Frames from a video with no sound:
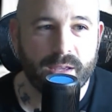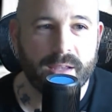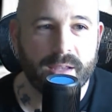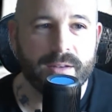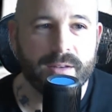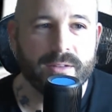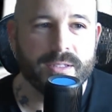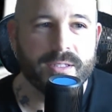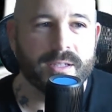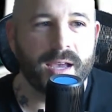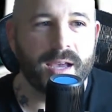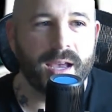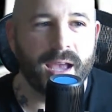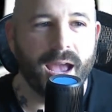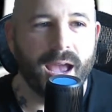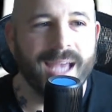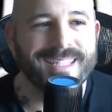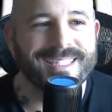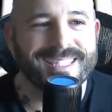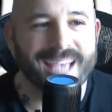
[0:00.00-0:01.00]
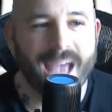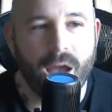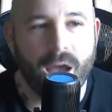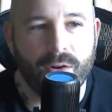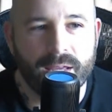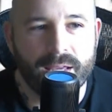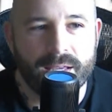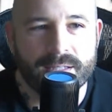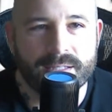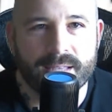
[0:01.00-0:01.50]
And I
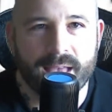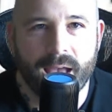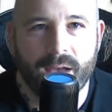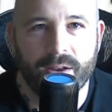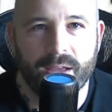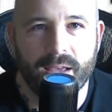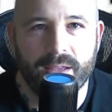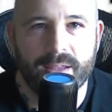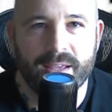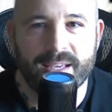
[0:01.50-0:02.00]
doubt he's down.